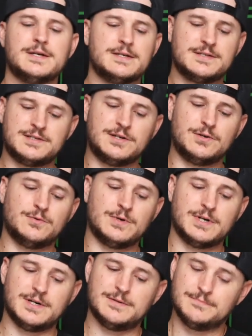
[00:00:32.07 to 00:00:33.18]

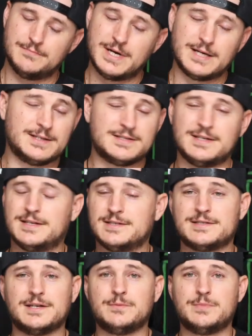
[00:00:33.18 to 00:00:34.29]
So man, this
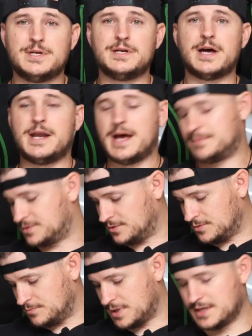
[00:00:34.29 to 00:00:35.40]
thing's gonna be an
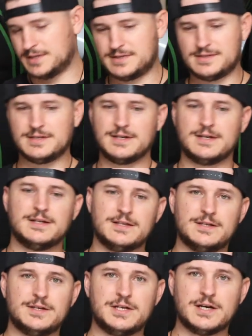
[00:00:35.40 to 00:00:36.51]
absolute beast.
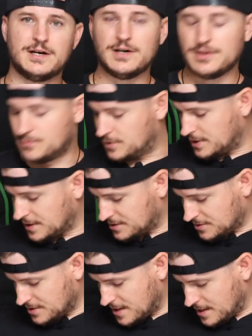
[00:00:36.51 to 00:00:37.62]
The other one
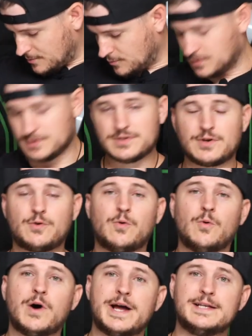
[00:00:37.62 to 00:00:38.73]
yesterday was
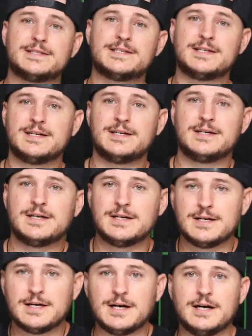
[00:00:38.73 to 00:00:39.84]
quite
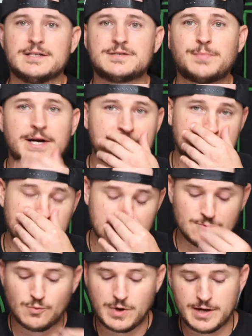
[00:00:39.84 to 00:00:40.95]
spicy
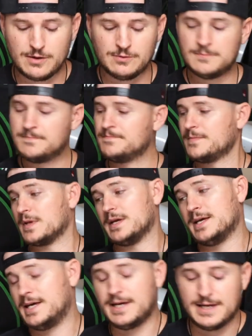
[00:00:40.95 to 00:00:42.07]
as well,
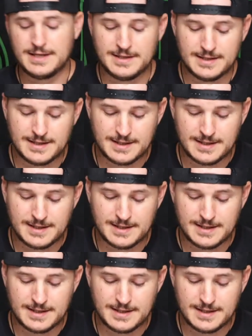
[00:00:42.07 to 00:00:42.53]
and